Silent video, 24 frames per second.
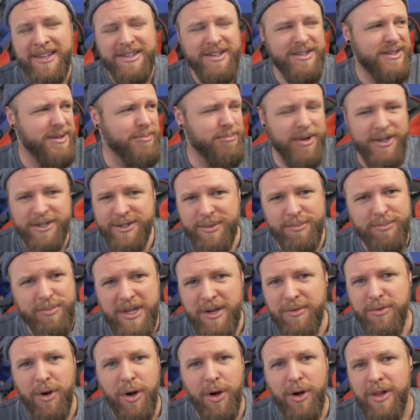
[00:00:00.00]
Just a bunch of
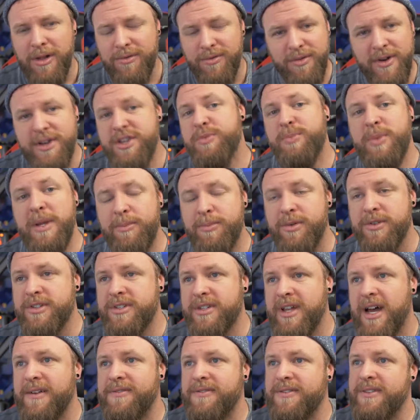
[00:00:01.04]
B-roll of rich people
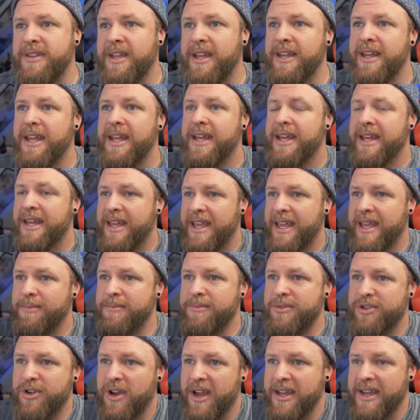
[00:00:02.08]
stuff, and then
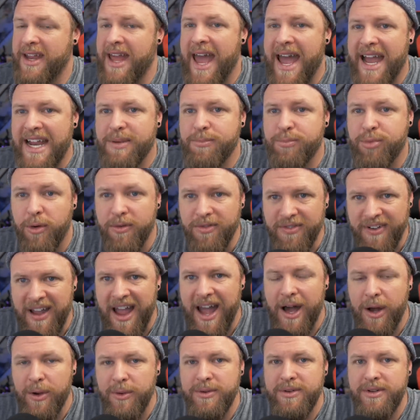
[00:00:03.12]
him trying to act
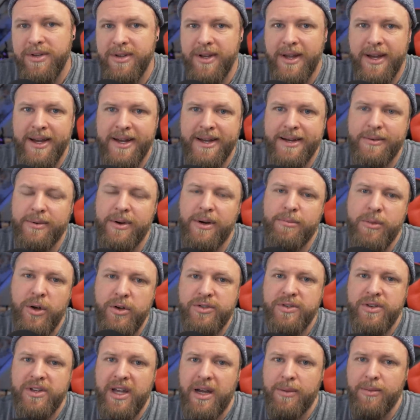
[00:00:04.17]
profound, while
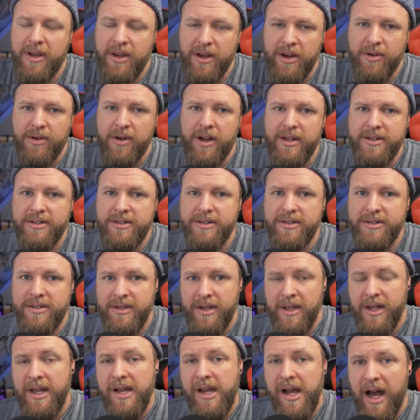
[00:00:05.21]
mostly coming across as
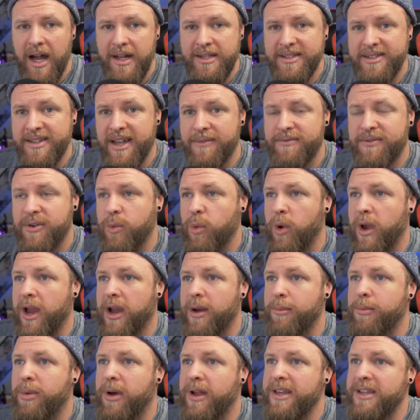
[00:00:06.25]

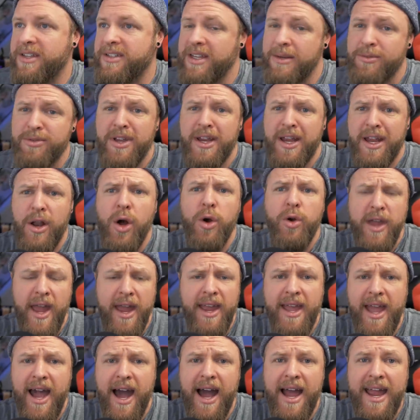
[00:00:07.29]
unself-aware, but he seems like an
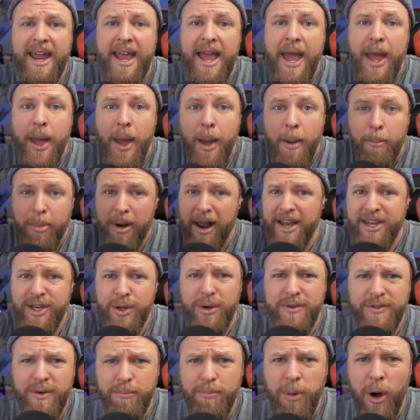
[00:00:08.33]
okay guy. But I
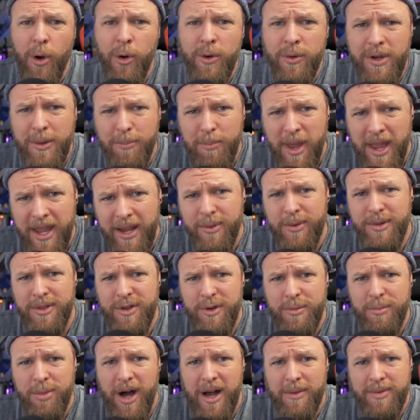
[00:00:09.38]
do have a bone to pick with
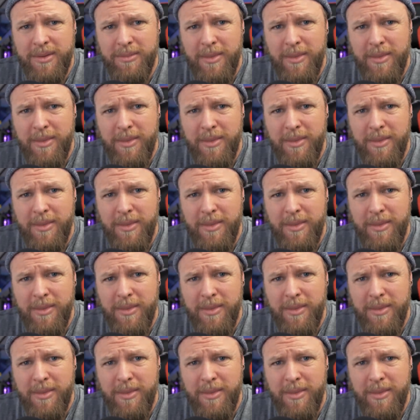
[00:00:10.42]
you, Bobby